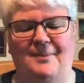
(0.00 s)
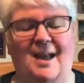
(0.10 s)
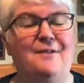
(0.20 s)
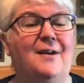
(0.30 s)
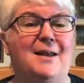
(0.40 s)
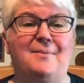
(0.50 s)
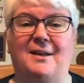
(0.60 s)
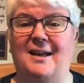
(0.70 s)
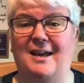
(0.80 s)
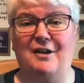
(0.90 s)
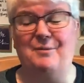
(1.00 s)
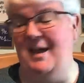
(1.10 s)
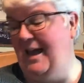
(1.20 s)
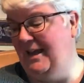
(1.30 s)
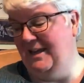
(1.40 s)
If anybody can give me
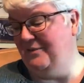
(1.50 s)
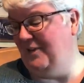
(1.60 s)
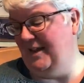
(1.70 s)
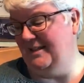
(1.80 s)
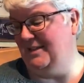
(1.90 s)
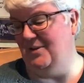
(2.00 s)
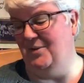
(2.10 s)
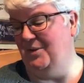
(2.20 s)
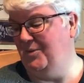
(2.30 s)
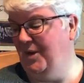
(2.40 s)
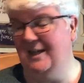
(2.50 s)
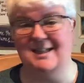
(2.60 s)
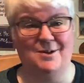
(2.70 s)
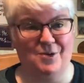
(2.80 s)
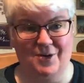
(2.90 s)
any advice on what I
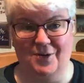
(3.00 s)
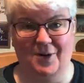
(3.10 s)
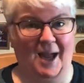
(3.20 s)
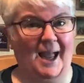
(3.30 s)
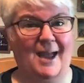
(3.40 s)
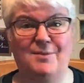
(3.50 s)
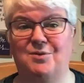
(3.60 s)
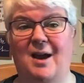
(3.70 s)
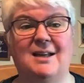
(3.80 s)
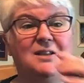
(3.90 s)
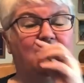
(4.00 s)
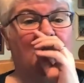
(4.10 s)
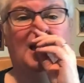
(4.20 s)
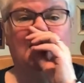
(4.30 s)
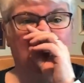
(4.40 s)
did wrong, it was
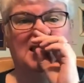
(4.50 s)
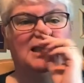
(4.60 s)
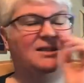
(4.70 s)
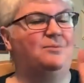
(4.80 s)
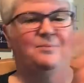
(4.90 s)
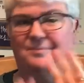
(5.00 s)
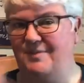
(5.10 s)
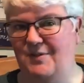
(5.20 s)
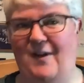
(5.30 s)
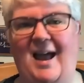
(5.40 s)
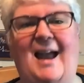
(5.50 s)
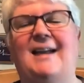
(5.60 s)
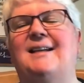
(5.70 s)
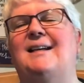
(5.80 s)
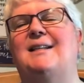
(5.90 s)
rectified, it's
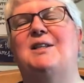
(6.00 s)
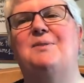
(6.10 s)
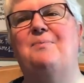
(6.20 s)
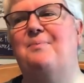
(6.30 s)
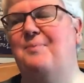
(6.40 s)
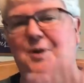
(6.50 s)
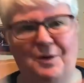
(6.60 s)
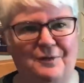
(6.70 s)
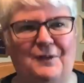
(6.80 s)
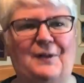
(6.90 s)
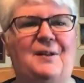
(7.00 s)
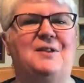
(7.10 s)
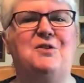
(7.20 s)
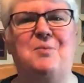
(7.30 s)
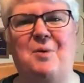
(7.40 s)
fine, it's beautiful,
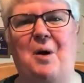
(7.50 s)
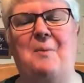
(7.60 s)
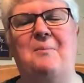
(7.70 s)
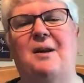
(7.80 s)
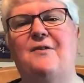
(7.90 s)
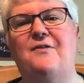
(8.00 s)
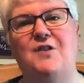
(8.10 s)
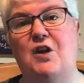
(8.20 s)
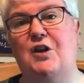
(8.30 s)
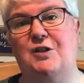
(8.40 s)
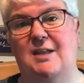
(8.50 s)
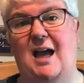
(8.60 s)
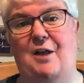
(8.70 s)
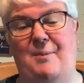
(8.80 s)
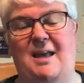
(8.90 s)
no problem. But if you could
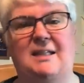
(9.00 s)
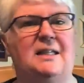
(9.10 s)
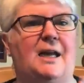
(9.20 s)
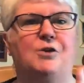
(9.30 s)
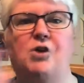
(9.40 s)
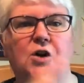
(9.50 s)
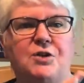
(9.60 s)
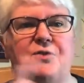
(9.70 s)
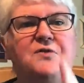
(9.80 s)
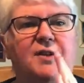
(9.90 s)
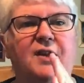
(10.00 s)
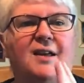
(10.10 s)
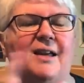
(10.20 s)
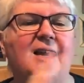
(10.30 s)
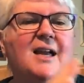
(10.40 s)
tell me, did I cross over
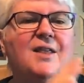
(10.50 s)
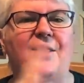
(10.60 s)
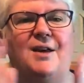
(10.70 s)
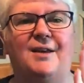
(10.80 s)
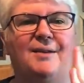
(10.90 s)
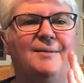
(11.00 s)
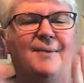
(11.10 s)
the